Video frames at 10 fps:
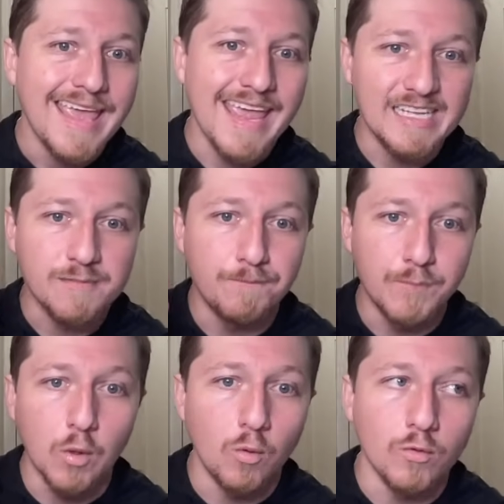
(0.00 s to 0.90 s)
It's
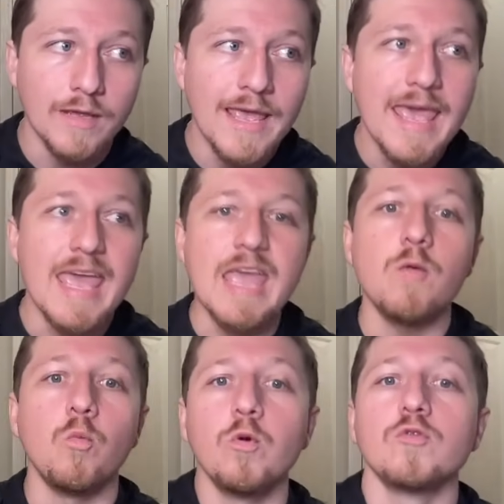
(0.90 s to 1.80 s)
bold.
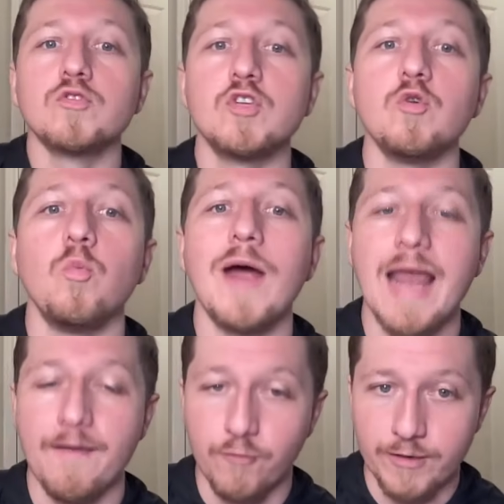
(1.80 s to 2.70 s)
It will do
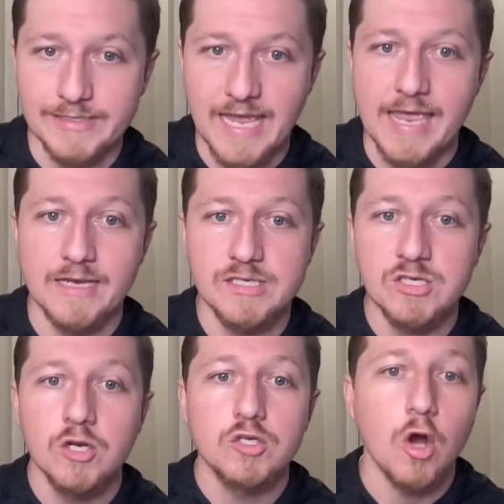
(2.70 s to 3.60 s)
whatever it
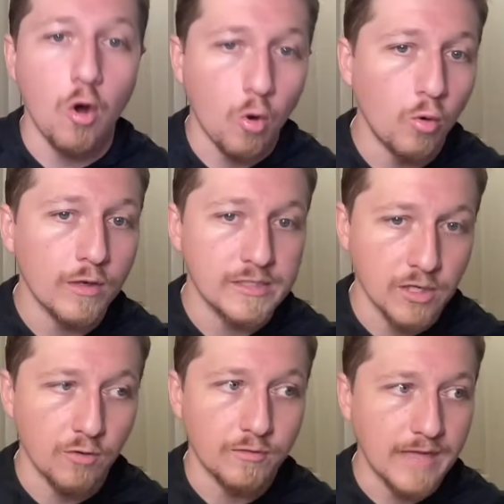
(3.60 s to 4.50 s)
takes to hold its own.